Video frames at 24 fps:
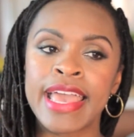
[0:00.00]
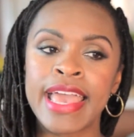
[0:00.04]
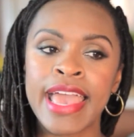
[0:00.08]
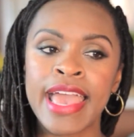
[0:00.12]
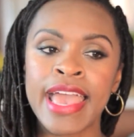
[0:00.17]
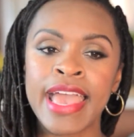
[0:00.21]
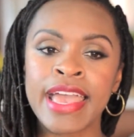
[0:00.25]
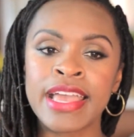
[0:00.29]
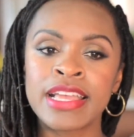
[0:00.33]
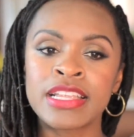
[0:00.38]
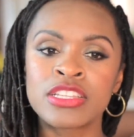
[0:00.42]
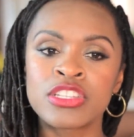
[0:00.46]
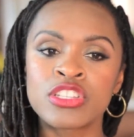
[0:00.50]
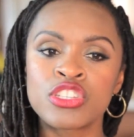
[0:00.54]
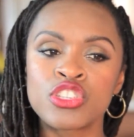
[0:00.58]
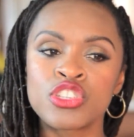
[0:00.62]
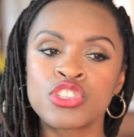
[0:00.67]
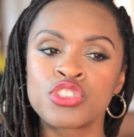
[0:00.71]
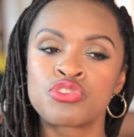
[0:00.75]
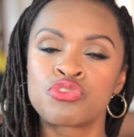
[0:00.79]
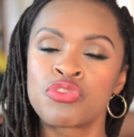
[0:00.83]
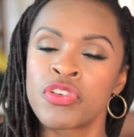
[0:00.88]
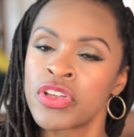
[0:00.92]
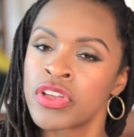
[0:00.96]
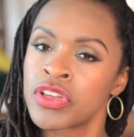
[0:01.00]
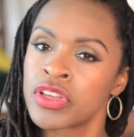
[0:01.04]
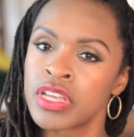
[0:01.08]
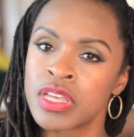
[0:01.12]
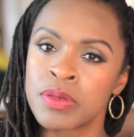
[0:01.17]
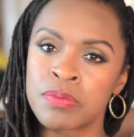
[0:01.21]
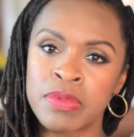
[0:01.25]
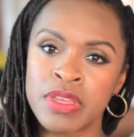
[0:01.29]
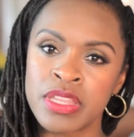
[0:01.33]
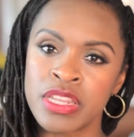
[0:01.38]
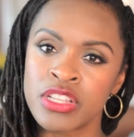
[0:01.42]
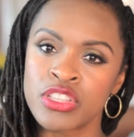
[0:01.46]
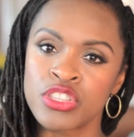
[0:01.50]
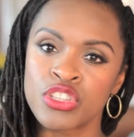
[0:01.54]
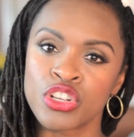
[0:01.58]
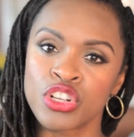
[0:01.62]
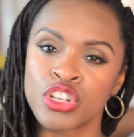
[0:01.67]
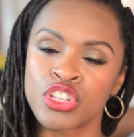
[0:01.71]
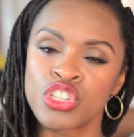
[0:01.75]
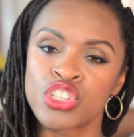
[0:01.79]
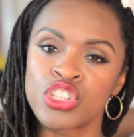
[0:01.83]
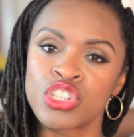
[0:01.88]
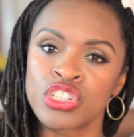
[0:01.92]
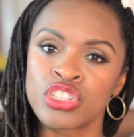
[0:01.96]
and she's very committed to
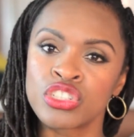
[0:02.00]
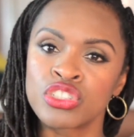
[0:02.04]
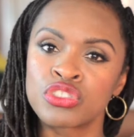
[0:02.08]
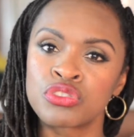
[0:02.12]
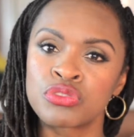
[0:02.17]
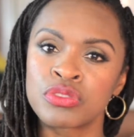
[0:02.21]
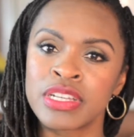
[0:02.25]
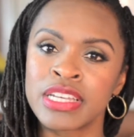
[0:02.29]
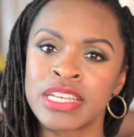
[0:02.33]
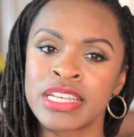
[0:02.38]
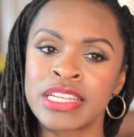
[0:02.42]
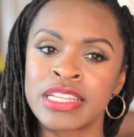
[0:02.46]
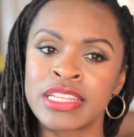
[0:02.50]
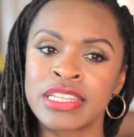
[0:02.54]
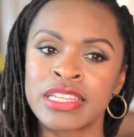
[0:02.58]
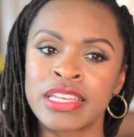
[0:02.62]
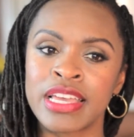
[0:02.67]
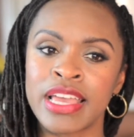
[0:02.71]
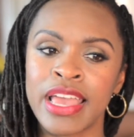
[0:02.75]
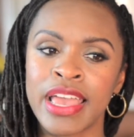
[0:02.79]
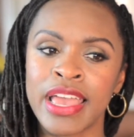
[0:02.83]
her children.